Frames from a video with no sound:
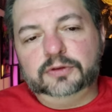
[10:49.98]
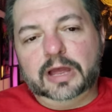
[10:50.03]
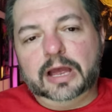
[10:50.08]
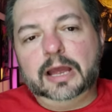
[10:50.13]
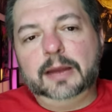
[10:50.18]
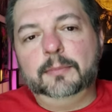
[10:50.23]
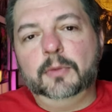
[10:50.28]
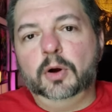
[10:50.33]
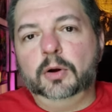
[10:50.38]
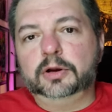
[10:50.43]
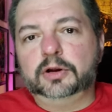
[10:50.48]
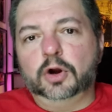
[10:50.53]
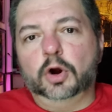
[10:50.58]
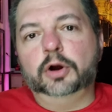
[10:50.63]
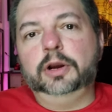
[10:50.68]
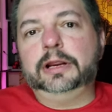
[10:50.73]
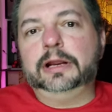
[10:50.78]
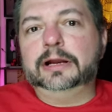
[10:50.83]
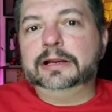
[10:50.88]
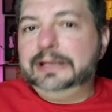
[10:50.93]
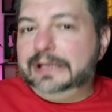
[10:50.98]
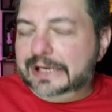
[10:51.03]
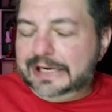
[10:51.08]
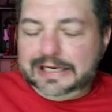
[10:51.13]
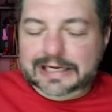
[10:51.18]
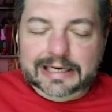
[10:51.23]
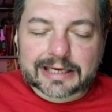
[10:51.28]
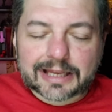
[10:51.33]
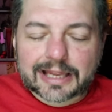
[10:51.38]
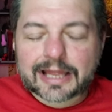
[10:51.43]
time, guarding a
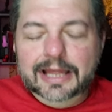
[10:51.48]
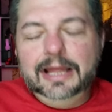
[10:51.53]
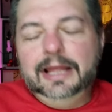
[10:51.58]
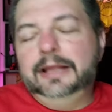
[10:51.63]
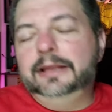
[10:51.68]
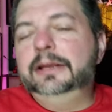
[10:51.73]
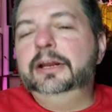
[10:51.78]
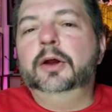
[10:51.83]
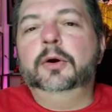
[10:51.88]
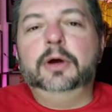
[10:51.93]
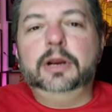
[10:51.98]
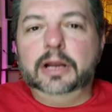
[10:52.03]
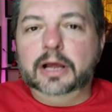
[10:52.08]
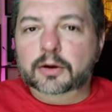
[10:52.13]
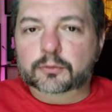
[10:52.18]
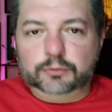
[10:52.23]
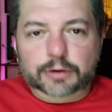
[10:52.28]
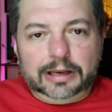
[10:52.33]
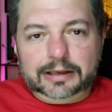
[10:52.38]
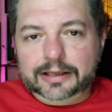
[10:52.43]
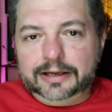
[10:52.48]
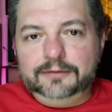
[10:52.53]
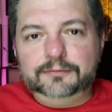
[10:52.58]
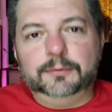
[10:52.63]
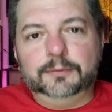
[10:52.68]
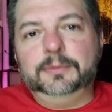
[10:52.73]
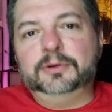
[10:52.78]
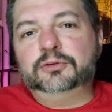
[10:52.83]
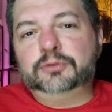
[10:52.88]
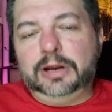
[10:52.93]
key, you know, and a relic
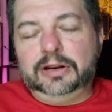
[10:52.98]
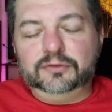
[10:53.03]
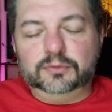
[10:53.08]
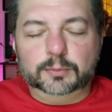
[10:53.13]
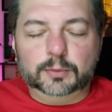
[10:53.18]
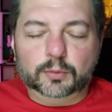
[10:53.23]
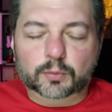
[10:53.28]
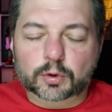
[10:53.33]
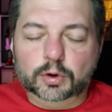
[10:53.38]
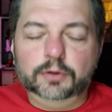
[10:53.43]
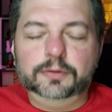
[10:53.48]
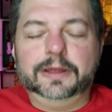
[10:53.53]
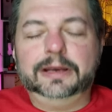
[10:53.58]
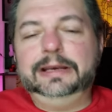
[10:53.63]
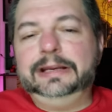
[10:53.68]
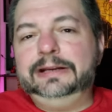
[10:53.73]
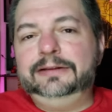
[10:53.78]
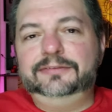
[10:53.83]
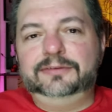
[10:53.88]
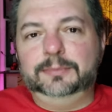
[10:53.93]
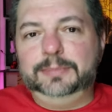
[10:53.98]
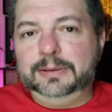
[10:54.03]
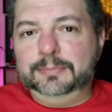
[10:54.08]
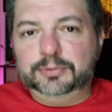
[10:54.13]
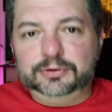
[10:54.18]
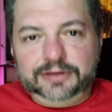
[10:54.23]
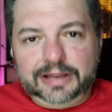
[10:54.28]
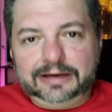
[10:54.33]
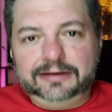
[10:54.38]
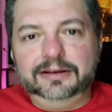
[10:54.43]
from the Transformer world that needs to be
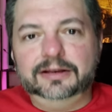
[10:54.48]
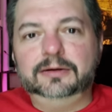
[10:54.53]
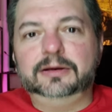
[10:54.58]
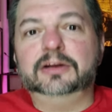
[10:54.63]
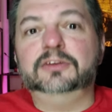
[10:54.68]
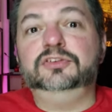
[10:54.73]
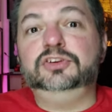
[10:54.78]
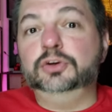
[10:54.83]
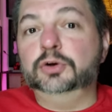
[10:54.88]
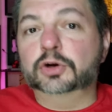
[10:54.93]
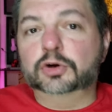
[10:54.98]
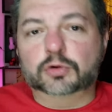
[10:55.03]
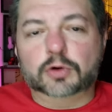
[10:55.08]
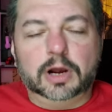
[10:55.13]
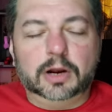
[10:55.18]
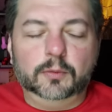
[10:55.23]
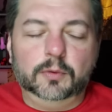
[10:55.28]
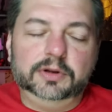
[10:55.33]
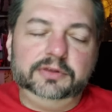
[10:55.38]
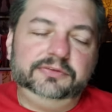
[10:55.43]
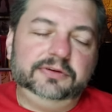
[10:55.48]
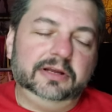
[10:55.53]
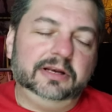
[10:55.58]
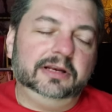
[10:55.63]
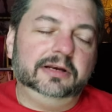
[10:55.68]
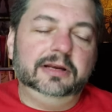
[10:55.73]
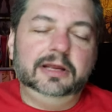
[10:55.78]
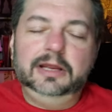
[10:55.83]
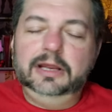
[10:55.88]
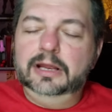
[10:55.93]
protected because Unicron wants it,
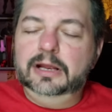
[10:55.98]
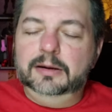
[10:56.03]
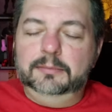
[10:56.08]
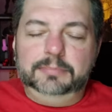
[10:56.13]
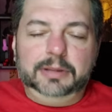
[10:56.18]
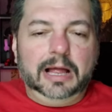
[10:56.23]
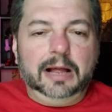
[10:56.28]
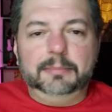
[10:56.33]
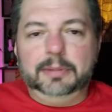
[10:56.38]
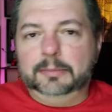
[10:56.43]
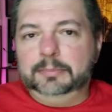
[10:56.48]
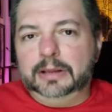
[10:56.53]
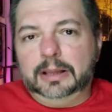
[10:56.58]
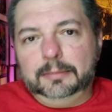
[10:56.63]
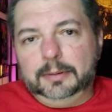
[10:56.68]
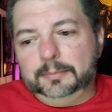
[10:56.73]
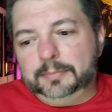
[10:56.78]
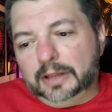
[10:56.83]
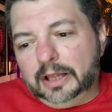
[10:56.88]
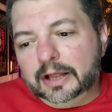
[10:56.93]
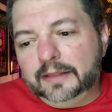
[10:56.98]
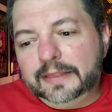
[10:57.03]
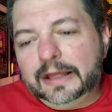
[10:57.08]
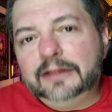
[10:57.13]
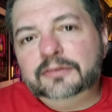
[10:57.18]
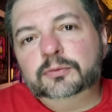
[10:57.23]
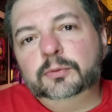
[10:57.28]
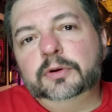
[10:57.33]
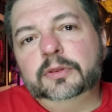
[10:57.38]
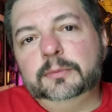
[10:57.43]
and blah, blah, blah, blah, blah.
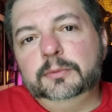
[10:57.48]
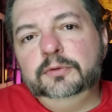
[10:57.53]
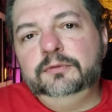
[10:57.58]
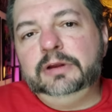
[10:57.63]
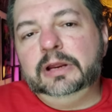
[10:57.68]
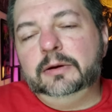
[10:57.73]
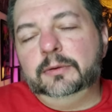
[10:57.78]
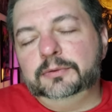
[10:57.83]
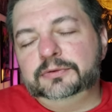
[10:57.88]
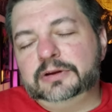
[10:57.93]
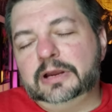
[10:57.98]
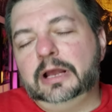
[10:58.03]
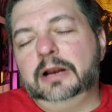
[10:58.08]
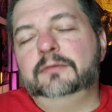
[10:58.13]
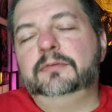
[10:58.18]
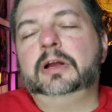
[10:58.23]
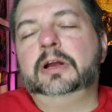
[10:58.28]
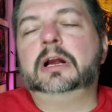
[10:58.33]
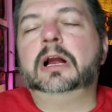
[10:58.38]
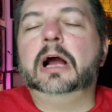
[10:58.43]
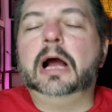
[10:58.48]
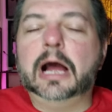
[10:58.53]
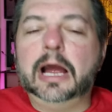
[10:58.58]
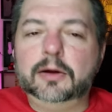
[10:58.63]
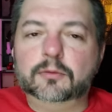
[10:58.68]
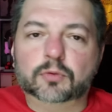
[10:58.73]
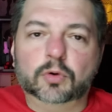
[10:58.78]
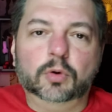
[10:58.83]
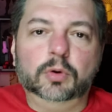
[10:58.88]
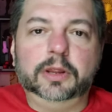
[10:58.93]
That's where the movie was kind of like
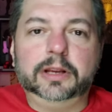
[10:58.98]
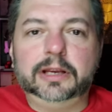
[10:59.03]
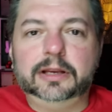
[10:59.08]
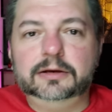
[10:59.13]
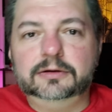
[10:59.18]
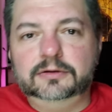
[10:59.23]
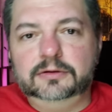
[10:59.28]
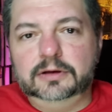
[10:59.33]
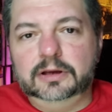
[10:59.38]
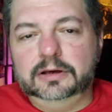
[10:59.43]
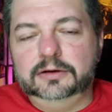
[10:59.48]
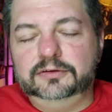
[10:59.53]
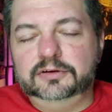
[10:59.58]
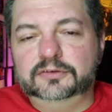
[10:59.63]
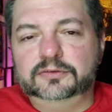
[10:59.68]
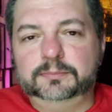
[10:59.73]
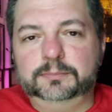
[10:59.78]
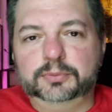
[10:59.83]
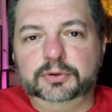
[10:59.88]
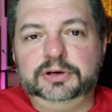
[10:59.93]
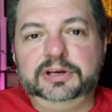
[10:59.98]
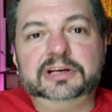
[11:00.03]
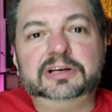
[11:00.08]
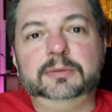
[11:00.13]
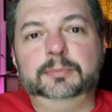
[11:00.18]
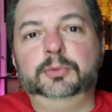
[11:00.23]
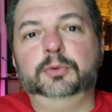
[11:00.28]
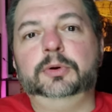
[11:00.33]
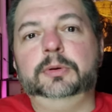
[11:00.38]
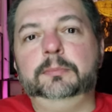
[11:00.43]
eye-rolling and, and just
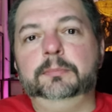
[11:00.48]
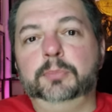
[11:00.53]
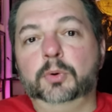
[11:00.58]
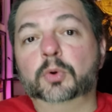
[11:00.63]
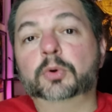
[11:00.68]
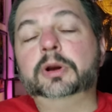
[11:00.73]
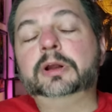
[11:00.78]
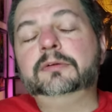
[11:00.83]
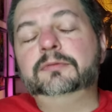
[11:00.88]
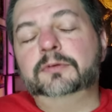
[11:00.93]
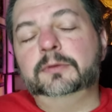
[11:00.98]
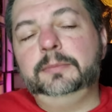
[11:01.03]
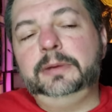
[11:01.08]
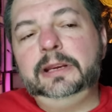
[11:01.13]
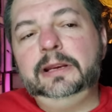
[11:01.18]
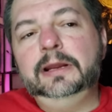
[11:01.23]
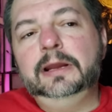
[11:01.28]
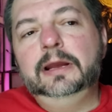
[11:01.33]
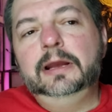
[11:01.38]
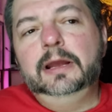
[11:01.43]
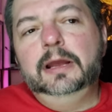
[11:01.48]
predictable and boring for me.